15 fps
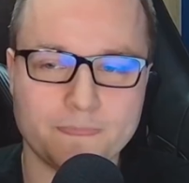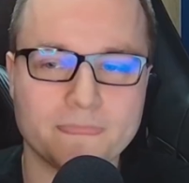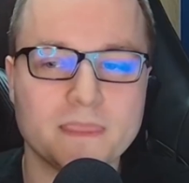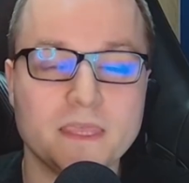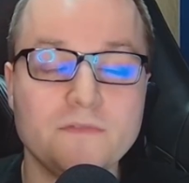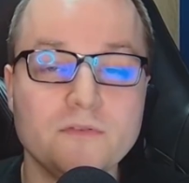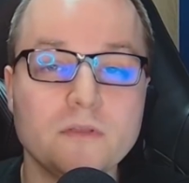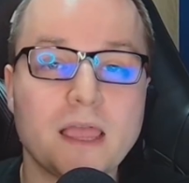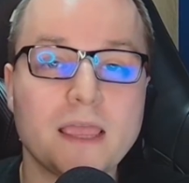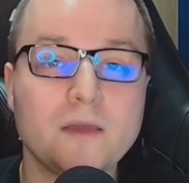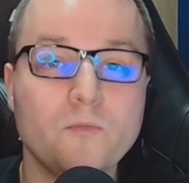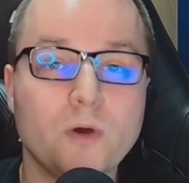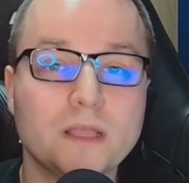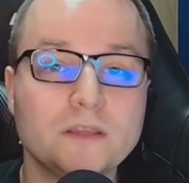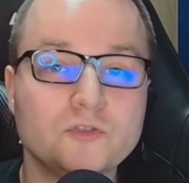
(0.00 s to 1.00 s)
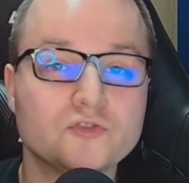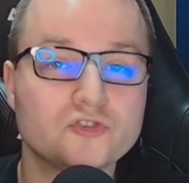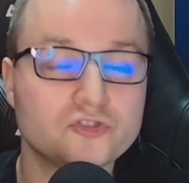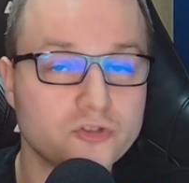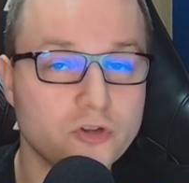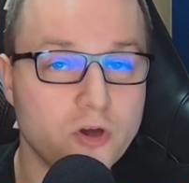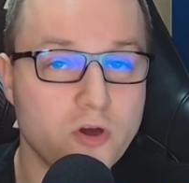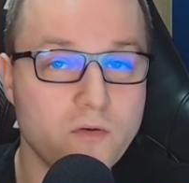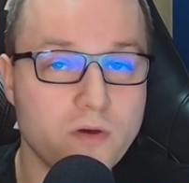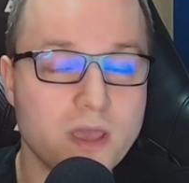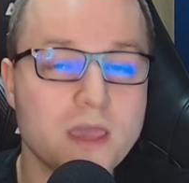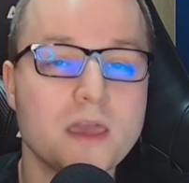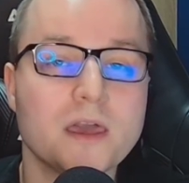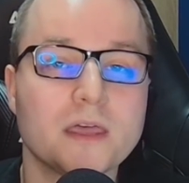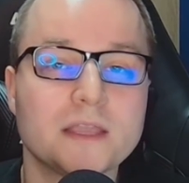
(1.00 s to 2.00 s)
If you like what you saw,
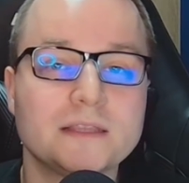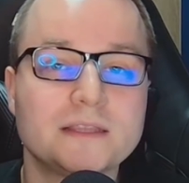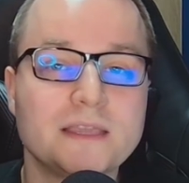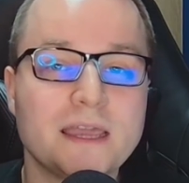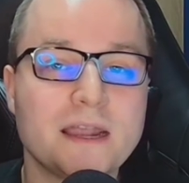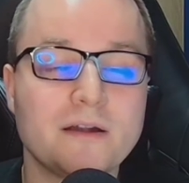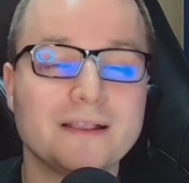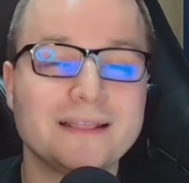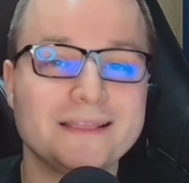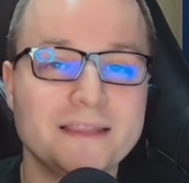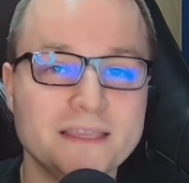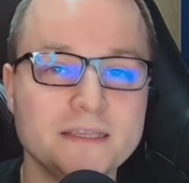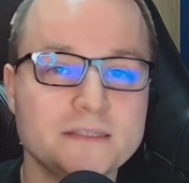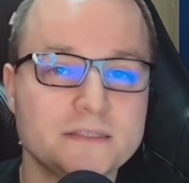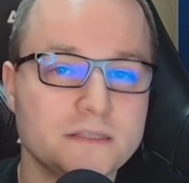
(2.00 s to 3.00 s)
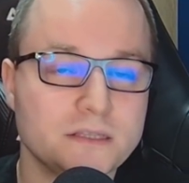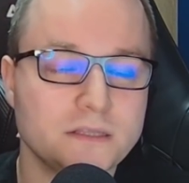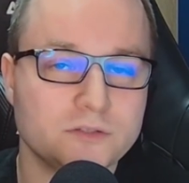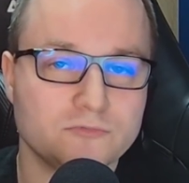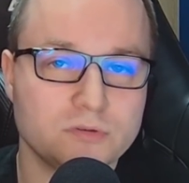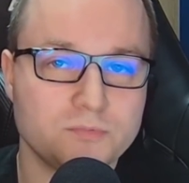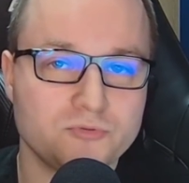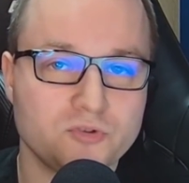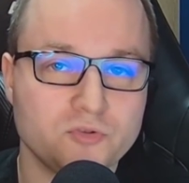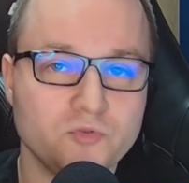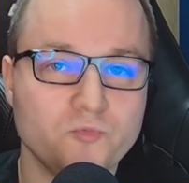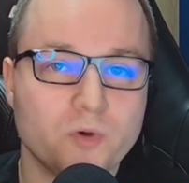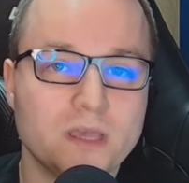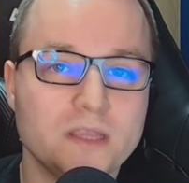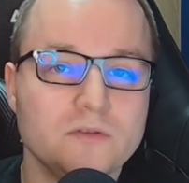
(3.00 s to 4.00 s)
there are links in the
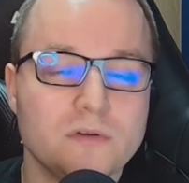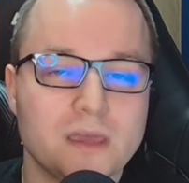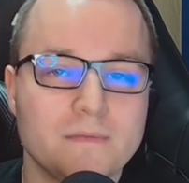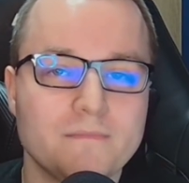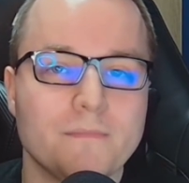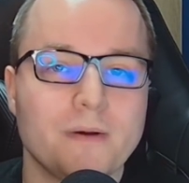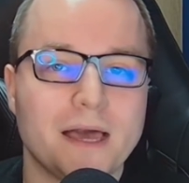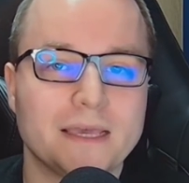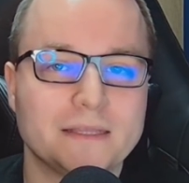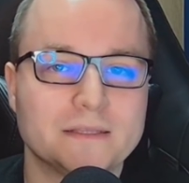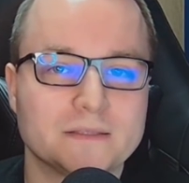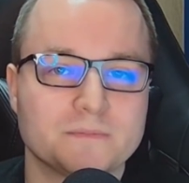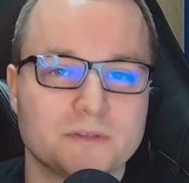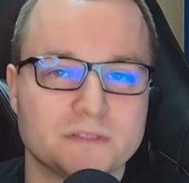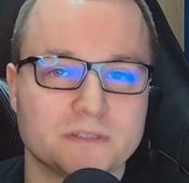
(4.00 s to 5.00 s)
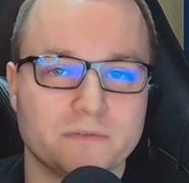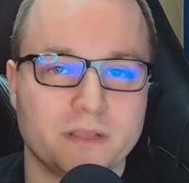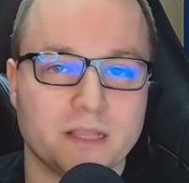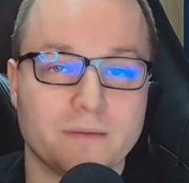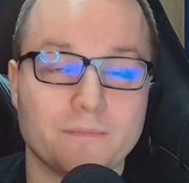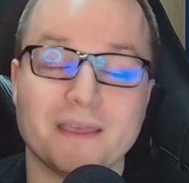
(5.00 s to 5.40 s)
description when you can buy the specific lamp,